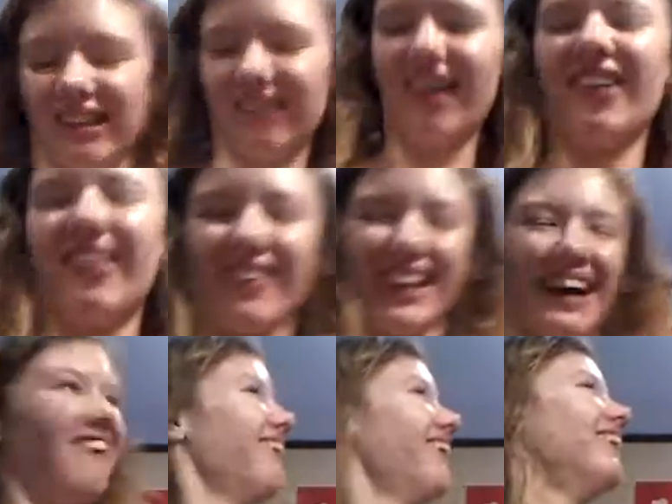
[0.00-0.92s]
No,
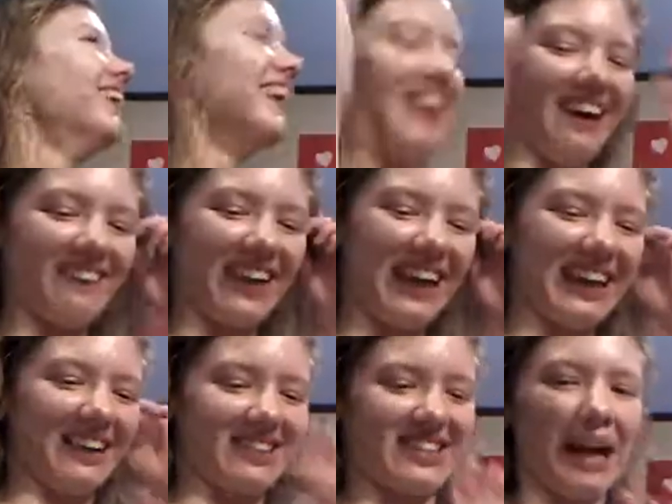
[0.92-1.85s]
now. Okay,
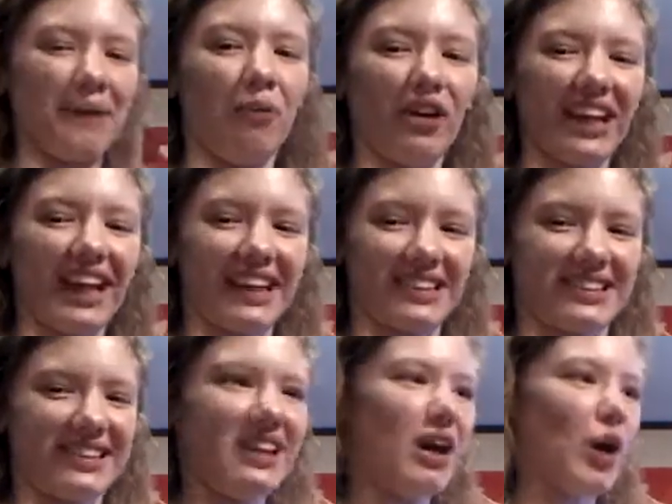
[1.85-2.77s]
now, step one
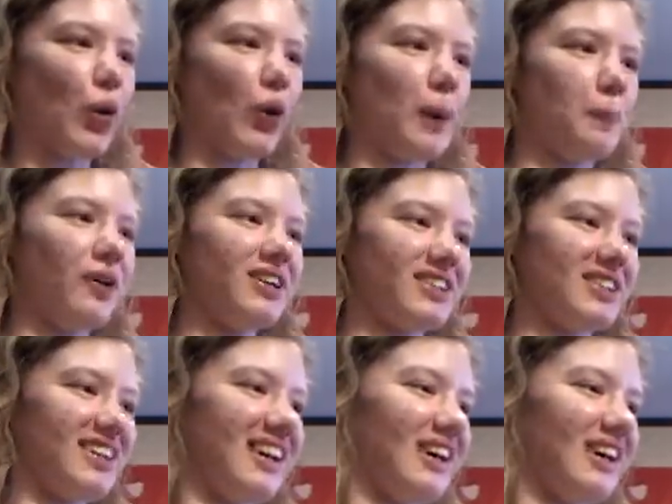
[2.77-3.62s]
is we this, put,